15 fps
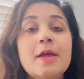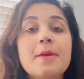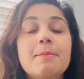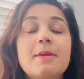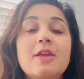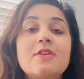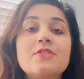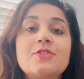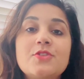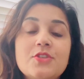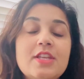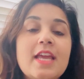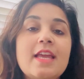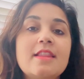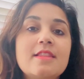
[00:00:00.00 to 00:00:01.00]
because
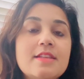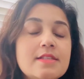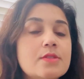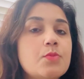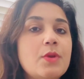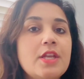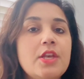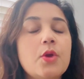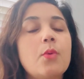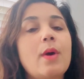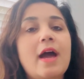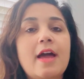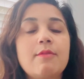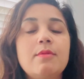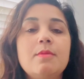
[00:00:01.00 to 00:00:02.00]
today in this video
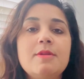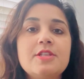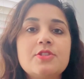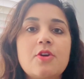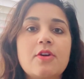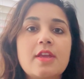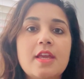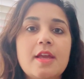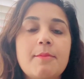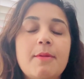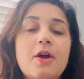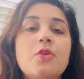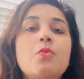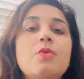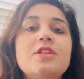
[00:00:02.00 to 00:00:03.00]
I will be talking
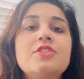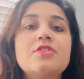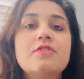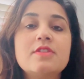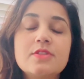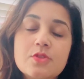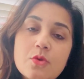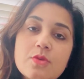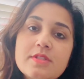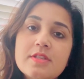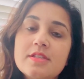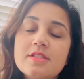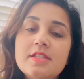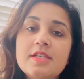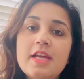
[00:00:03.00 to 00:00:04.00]
about which
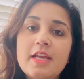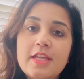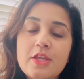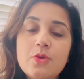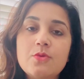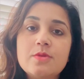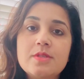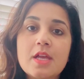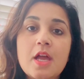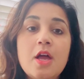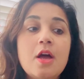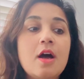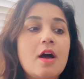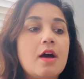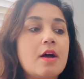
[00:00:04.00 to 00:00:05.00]
resources did I use,
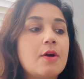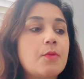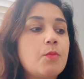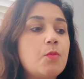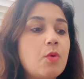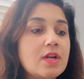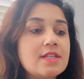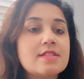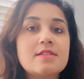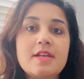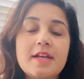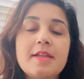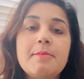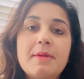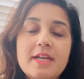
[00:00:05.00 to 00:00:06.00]
what
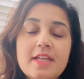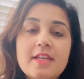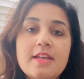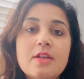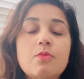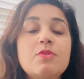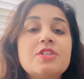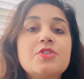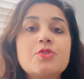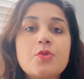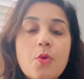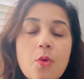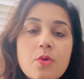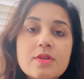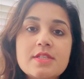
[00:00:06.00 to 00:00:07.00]
study material, which
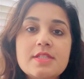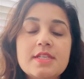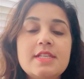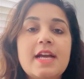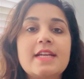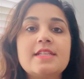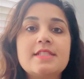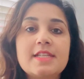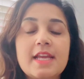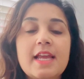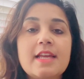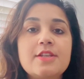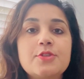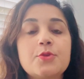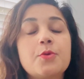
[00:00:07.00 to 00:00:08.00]
course did I
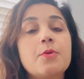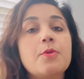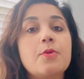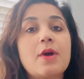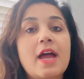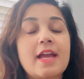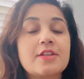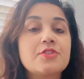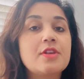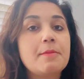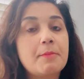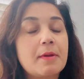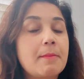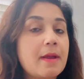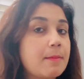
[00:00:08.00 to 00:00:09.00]
take to
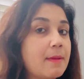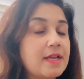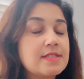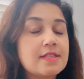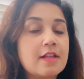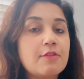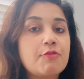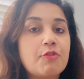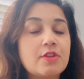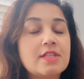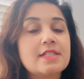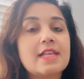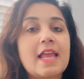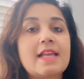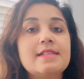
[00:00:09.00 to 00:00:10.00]
actually prepare myself for
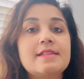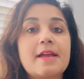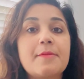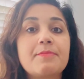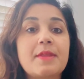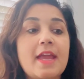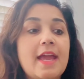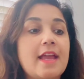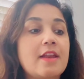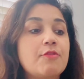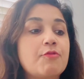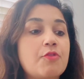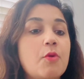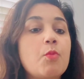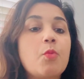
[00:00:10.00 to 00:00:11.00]
this exam,
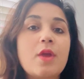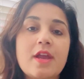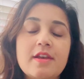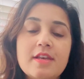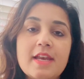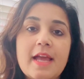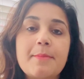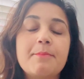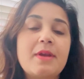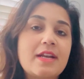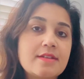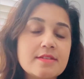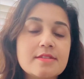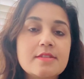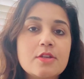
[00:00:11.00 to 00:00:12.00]
and from where did I
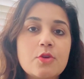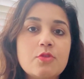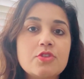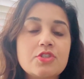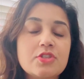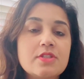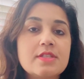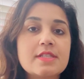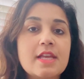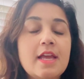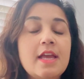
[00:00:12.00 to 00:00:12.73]
practice the questions,